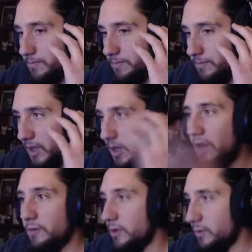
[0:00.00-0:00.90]
a lot
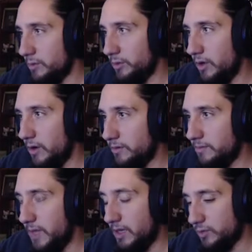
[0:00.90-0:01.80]
of other people don't.
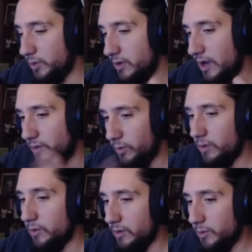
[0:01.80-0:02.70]
And it's when you have to work
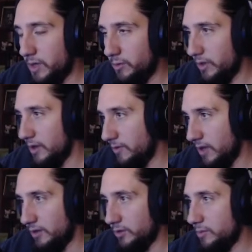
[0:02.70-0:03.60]
with other people that you have to
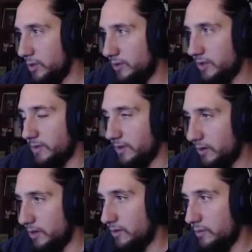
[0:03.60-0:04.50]
actually build something that'll
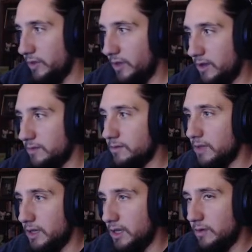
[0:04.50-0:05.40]
give them what they
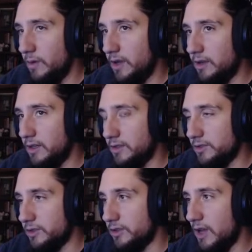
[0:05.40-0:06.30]
need, right? And it's
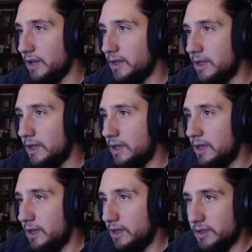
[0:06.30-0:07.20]
just not,
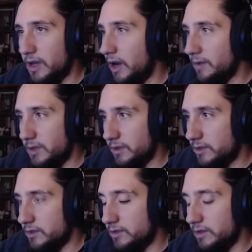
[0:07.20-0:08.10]
it's not obvious.